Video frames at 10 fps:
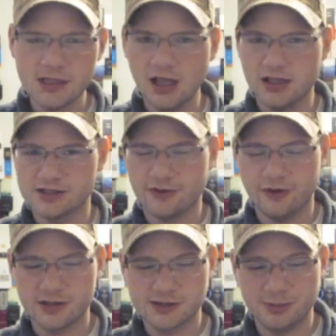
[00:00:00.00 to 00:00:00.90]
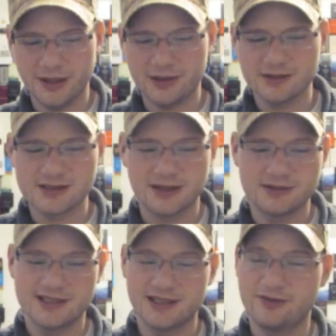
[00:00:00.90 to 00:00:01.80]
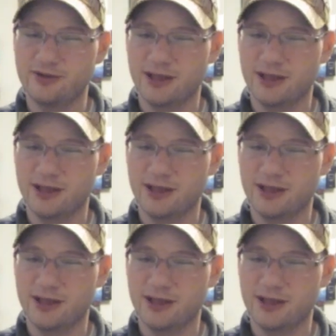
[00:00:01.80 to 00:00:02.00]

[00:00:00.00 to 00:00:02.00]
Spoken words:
As far as bottles, I would say if you